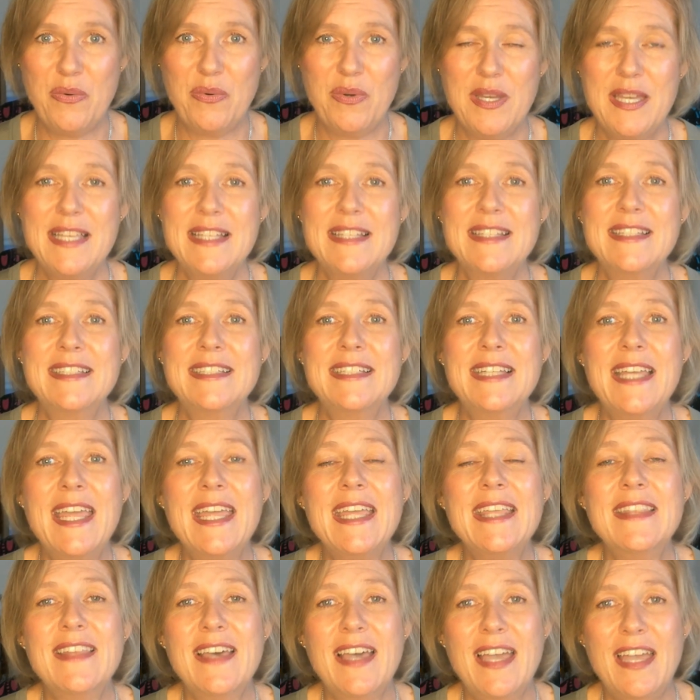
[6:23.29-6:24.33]
Stay in the
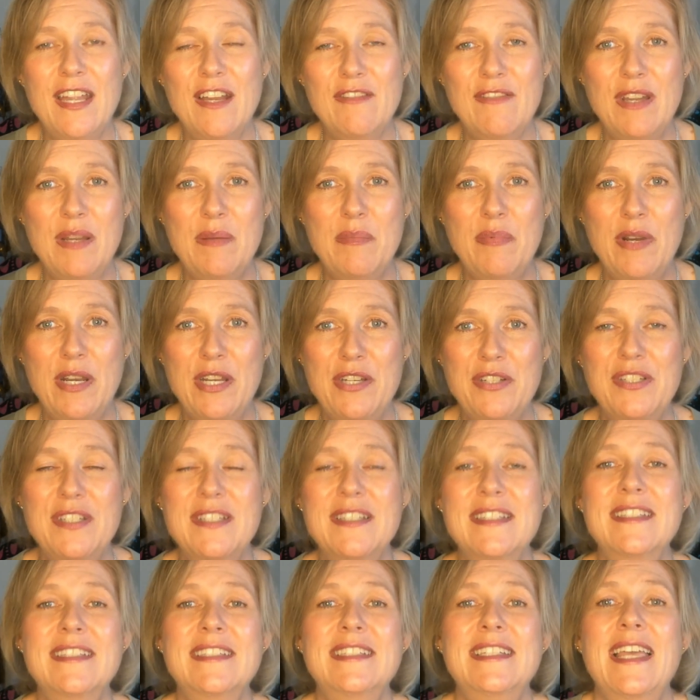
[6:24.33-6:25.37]
higher vibration.
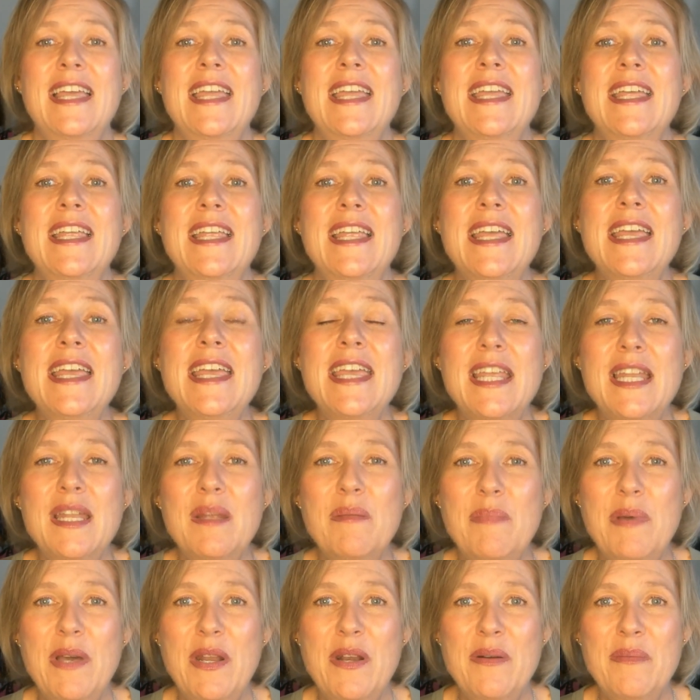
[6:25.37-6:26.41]
Stay in a
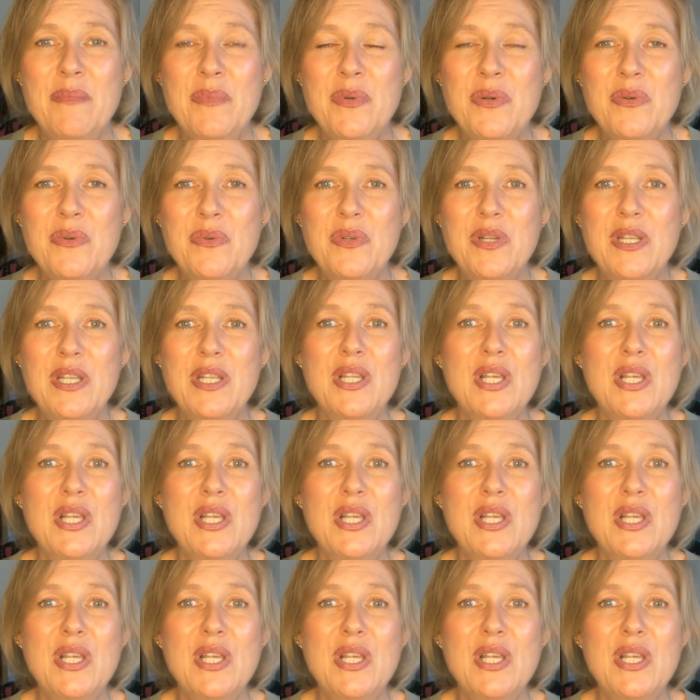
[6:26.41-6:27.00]
better mood,